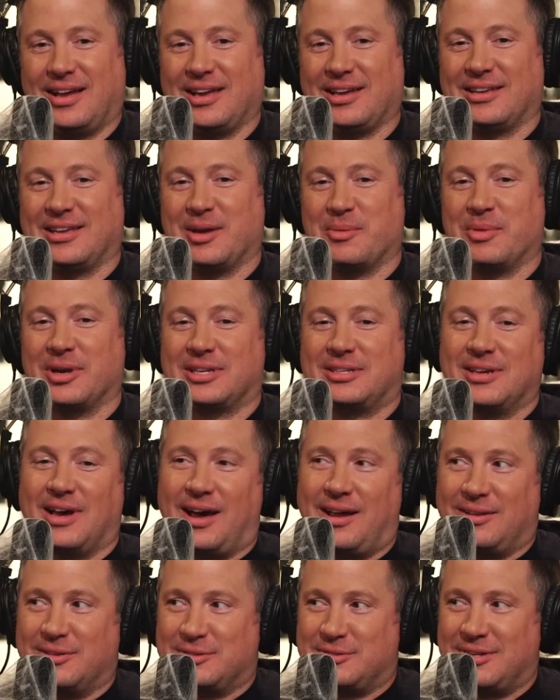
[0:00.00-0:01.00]
I can get
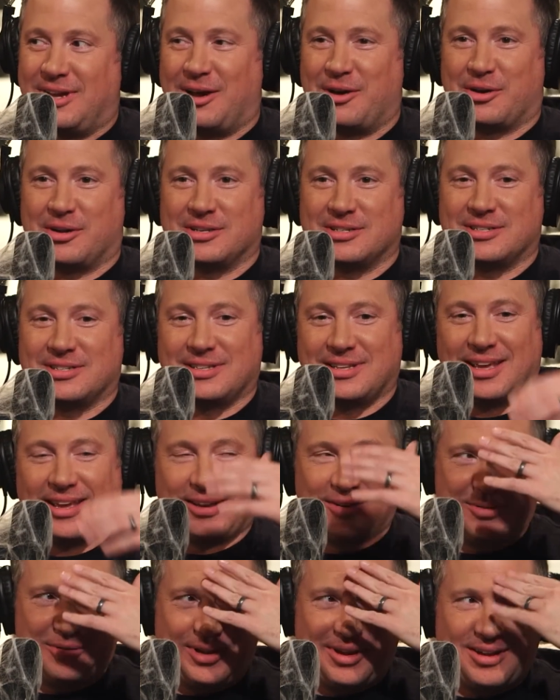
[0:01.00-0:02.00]
McDonald's now because of
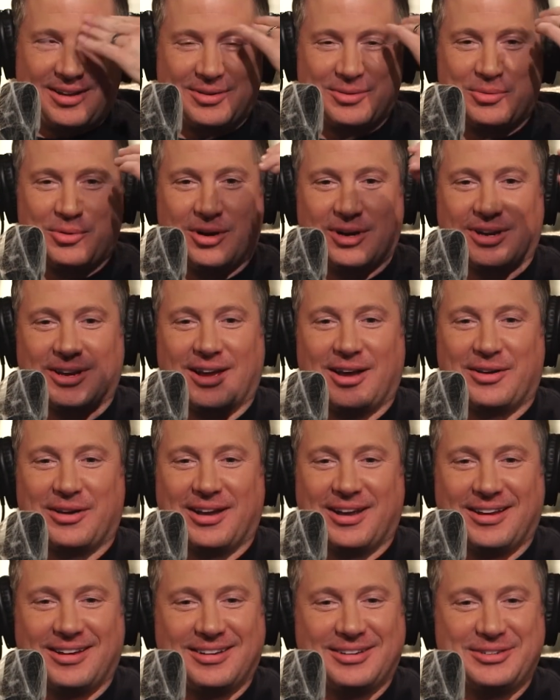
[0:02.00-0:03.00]
that uh, workout
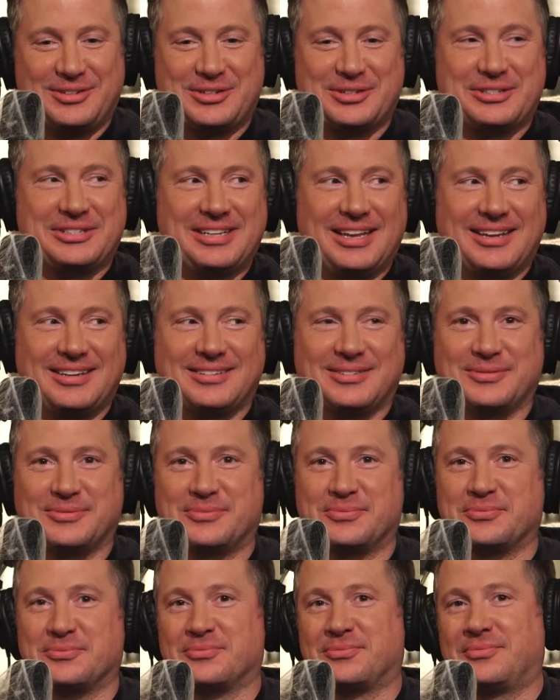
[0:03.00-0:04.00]
I just did.
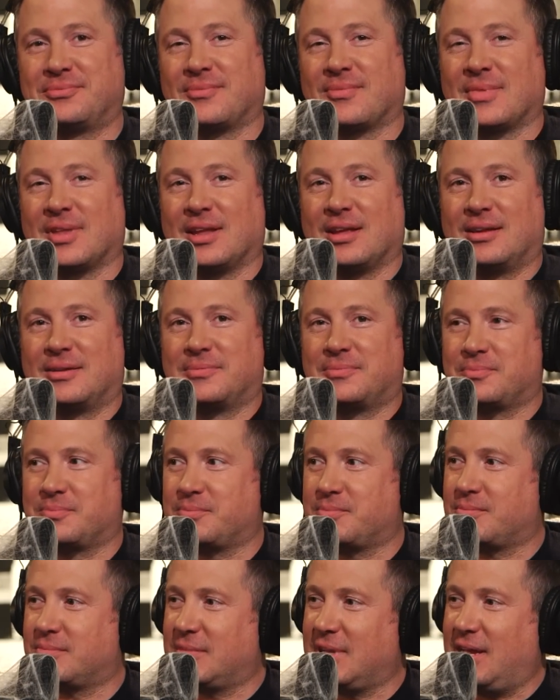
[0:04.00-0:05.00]
Yeah, yep. you earned it.
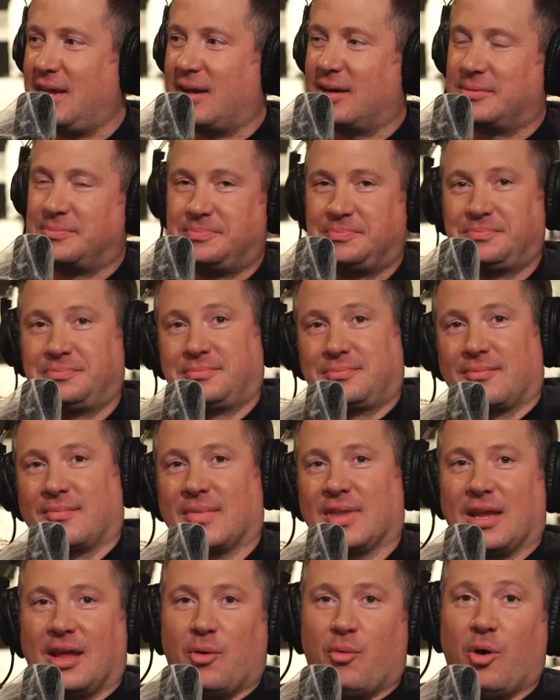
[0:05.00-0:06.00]
Yeah.
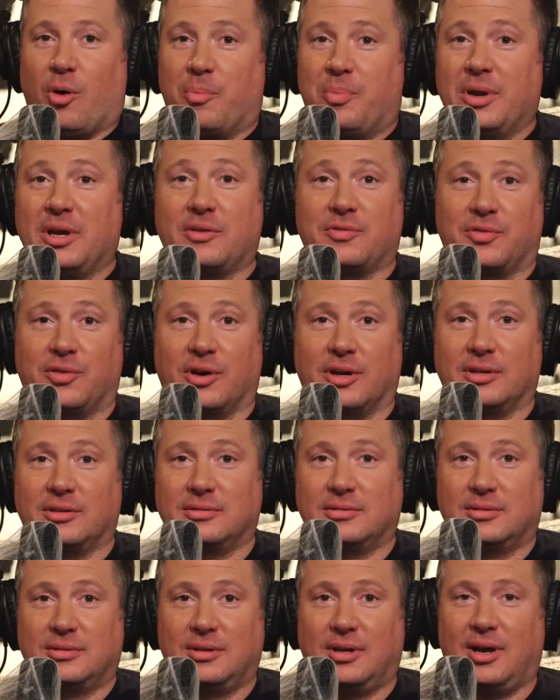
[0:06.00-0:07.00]
Well, Bigfoot.
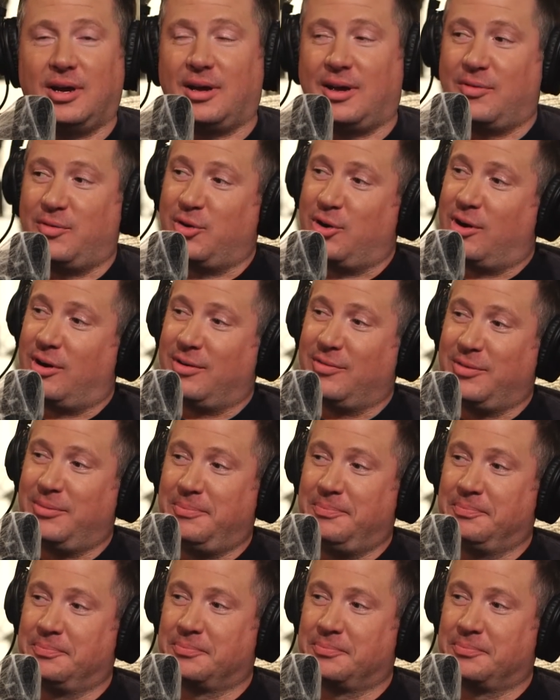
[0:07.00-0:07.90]
Uh, have you heard of him?